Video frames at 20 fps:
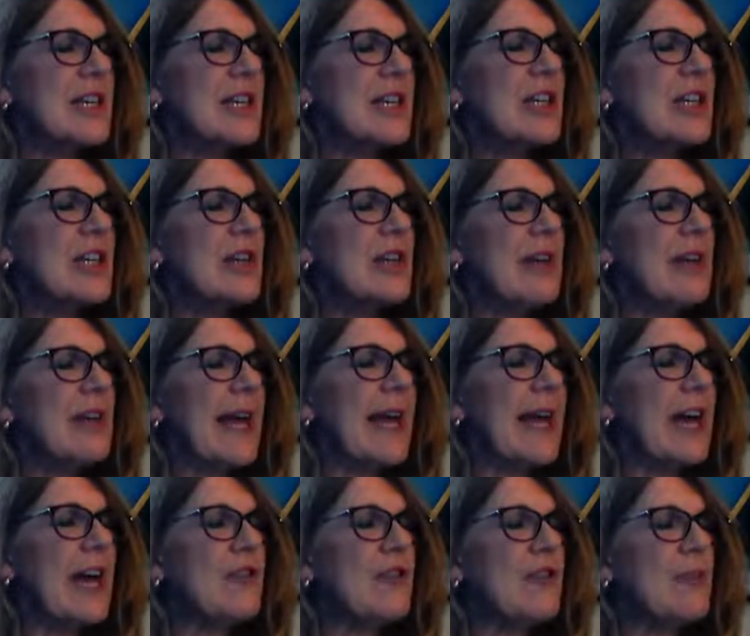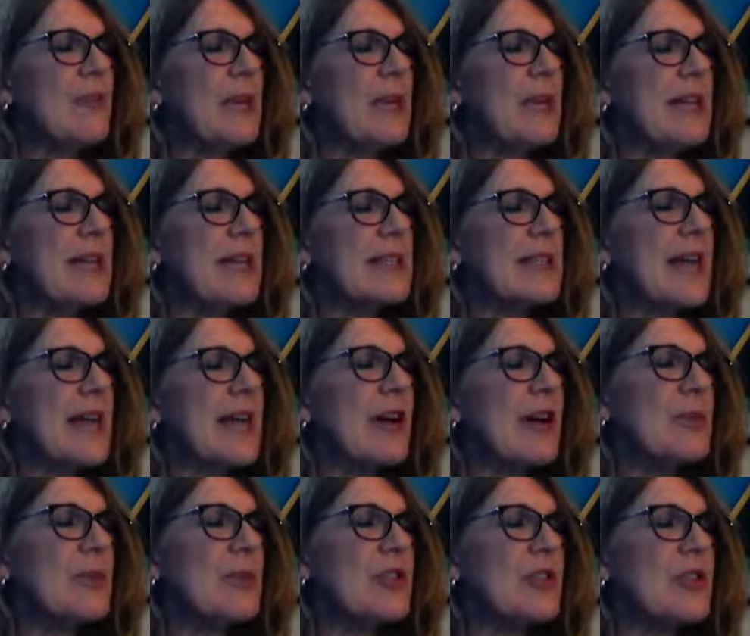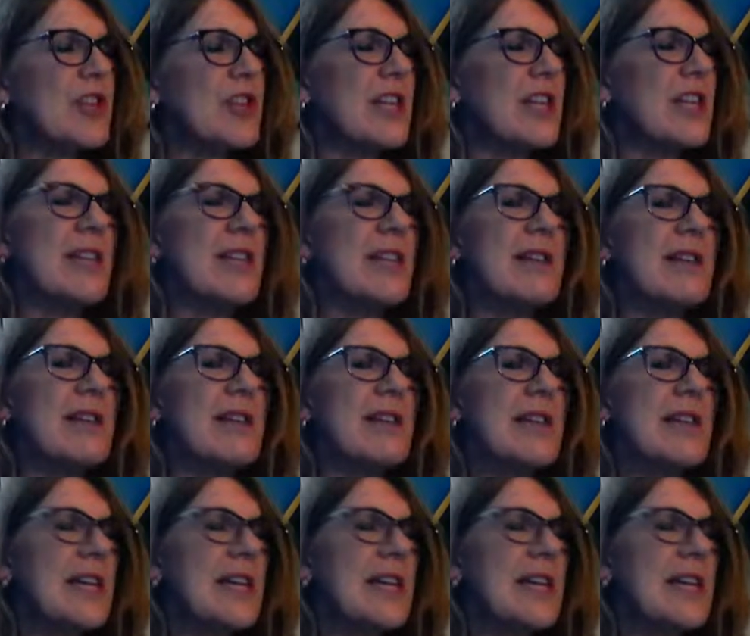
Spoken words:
You lay out for me the terrible journey,